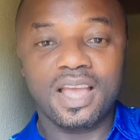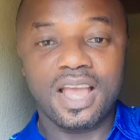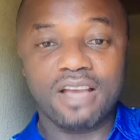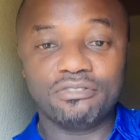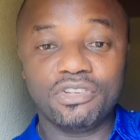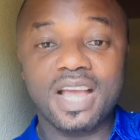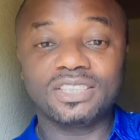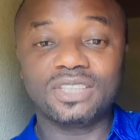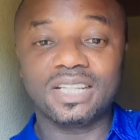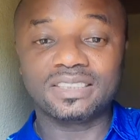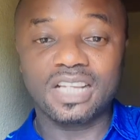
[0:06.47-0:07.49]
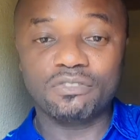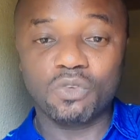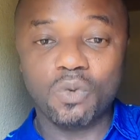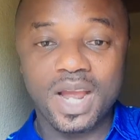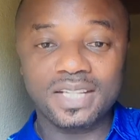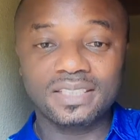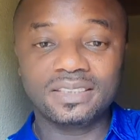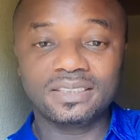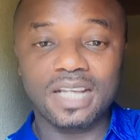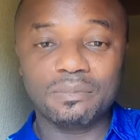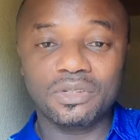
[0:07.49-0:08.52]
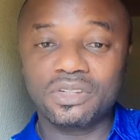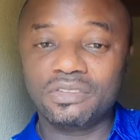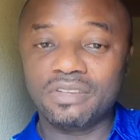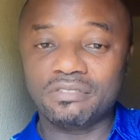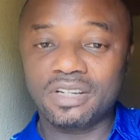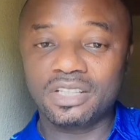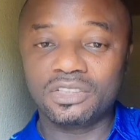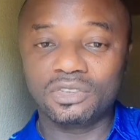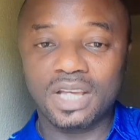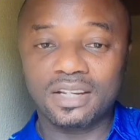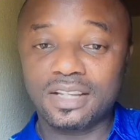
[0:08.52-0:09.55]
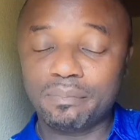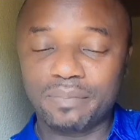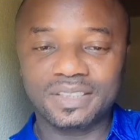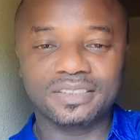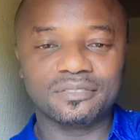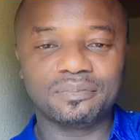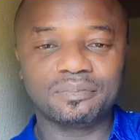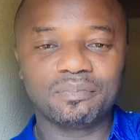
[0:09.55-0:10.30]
Have you asked yourself why each time you give your vehicle to another person,